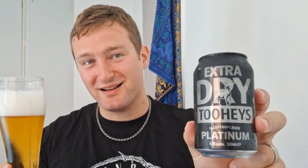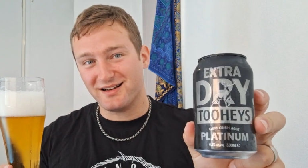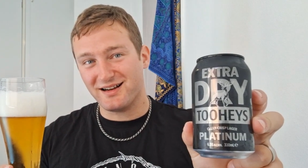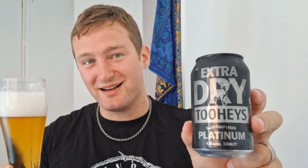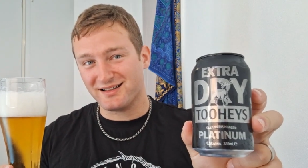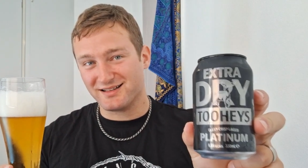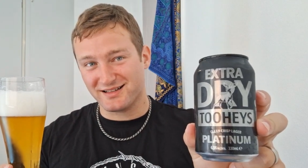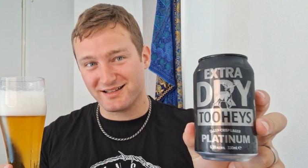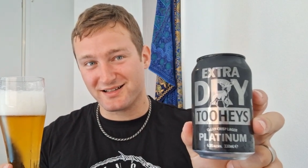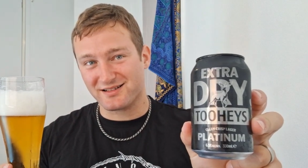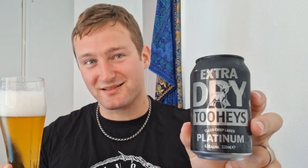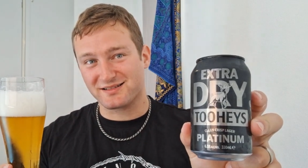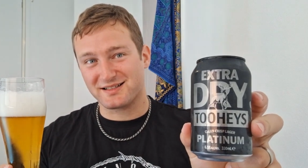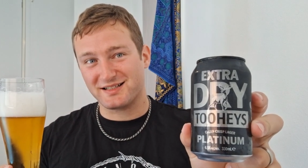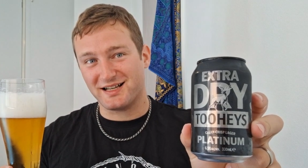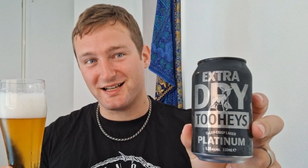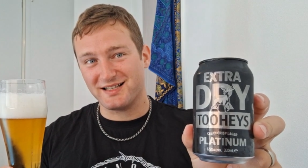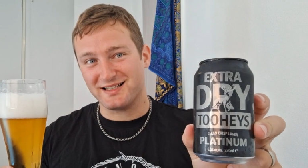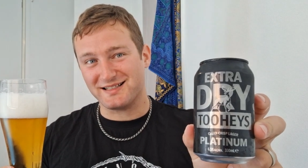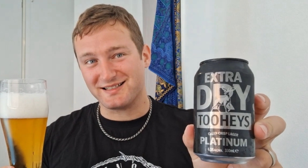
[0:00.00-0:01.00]
a little
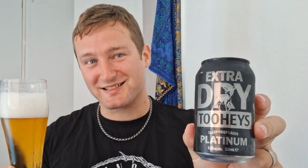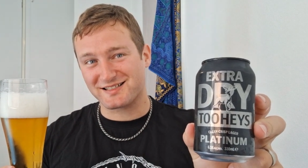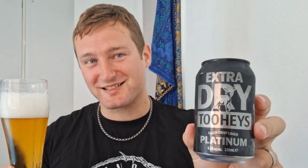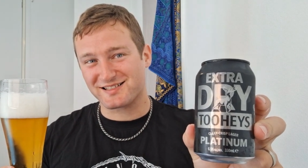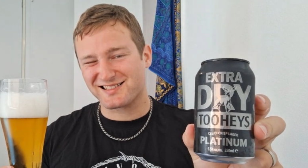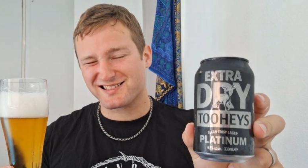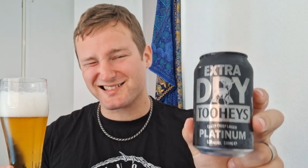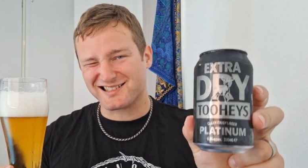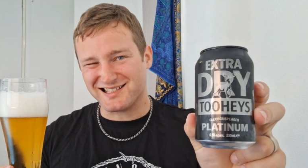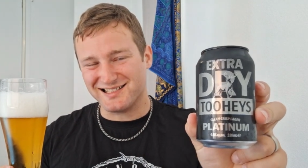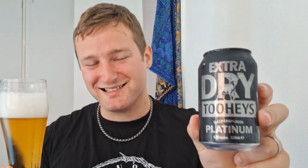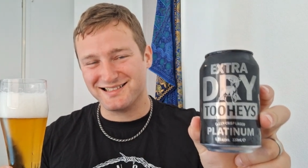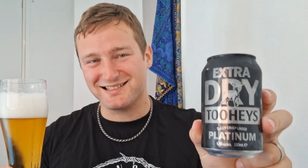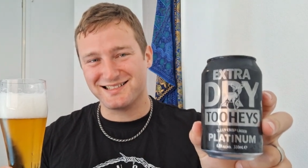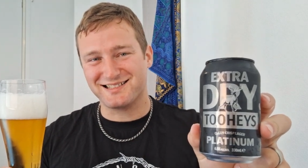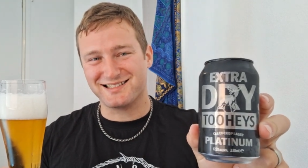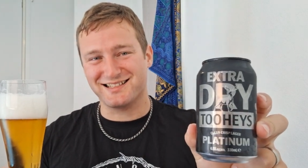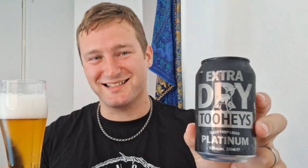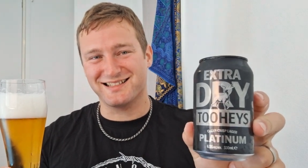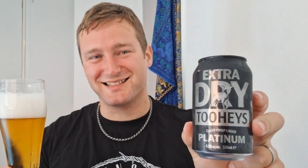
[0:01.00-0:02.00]
taste.
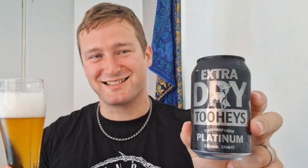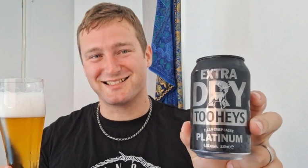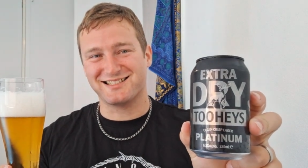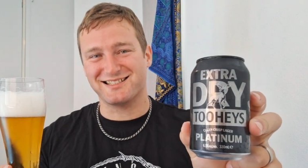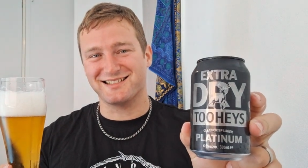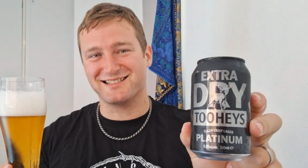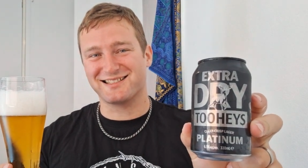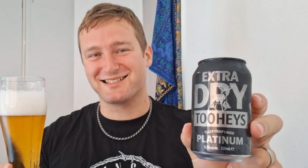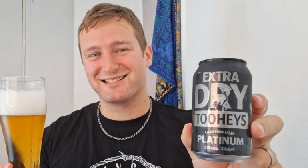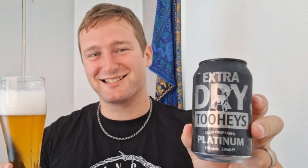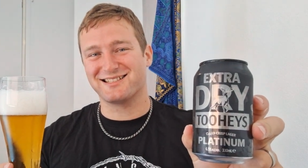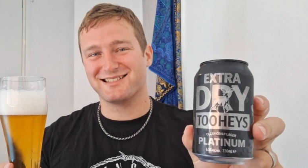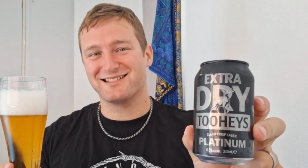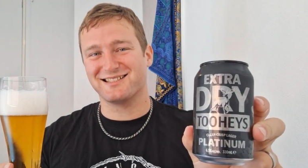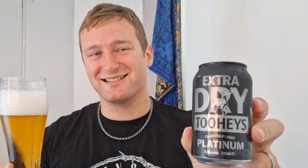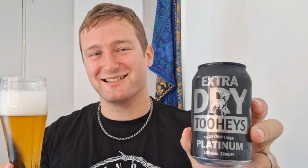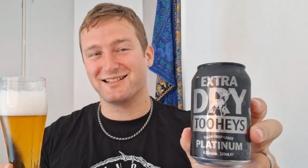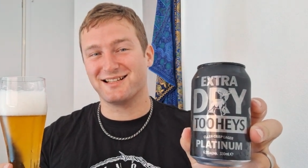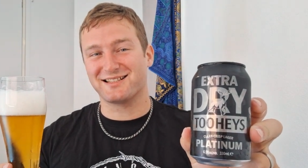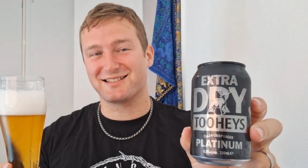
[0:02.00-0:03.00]
Cheers, cheers.
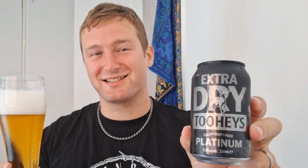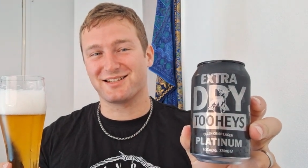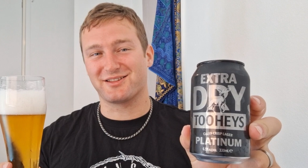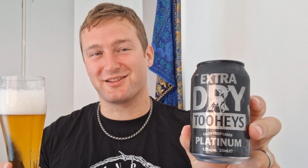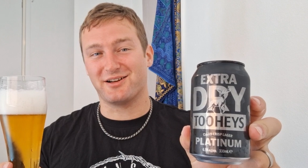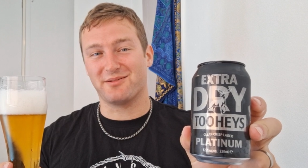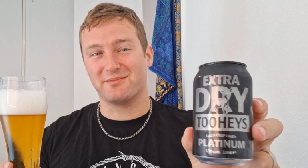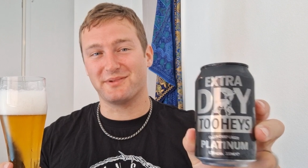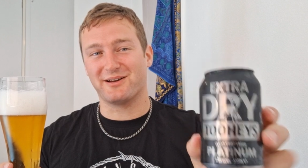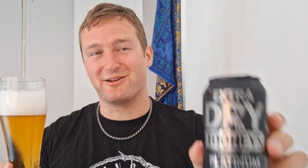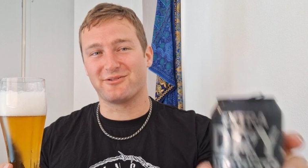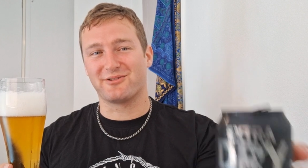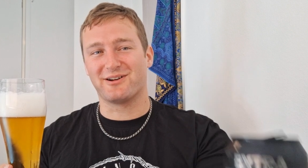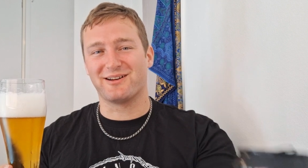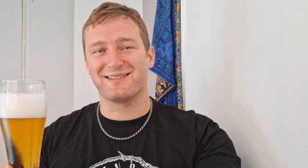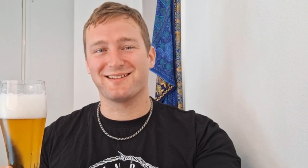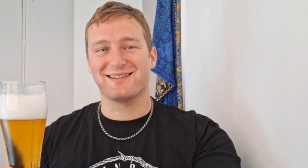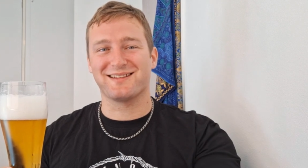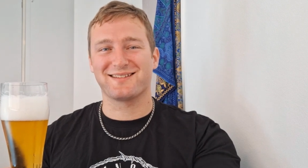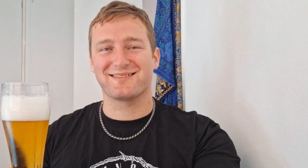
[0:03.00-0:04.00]
That's the thumbnail
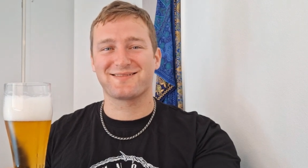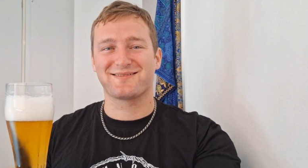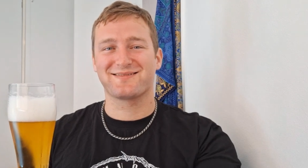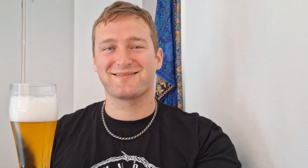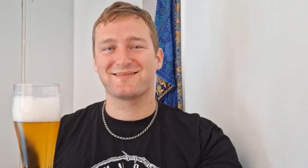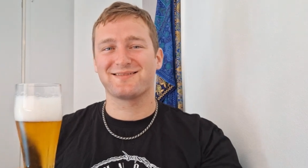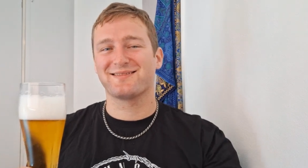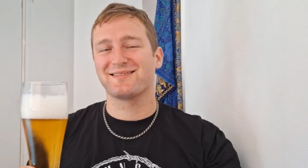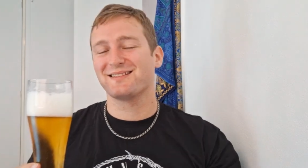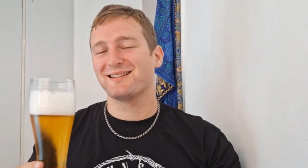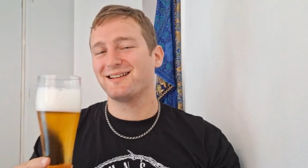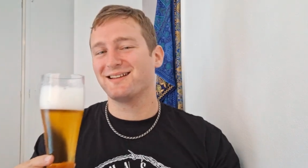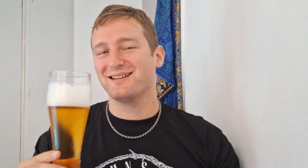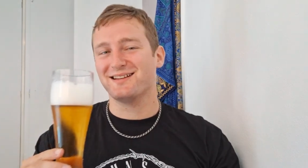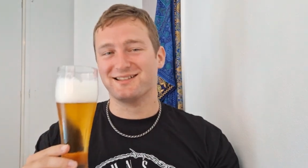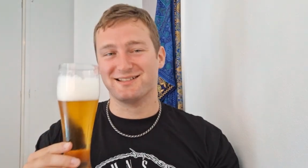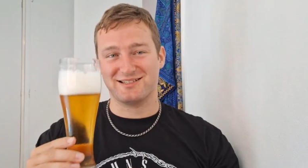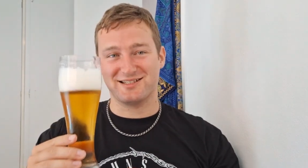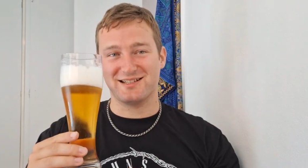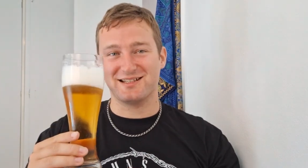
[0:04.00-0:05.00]
right there.
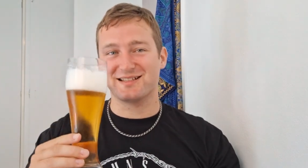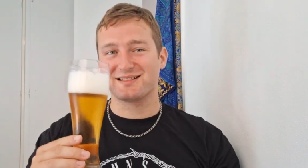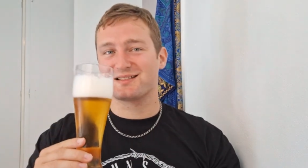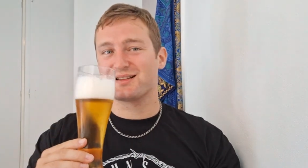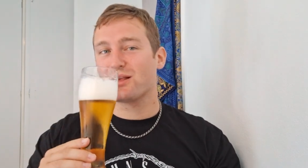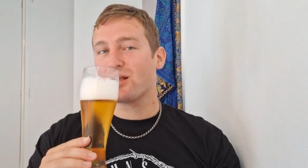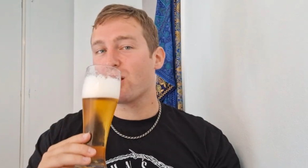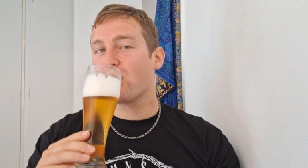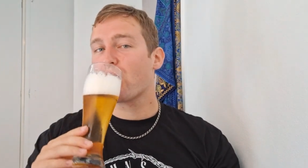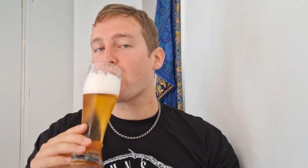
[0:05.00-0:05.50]
Cheers.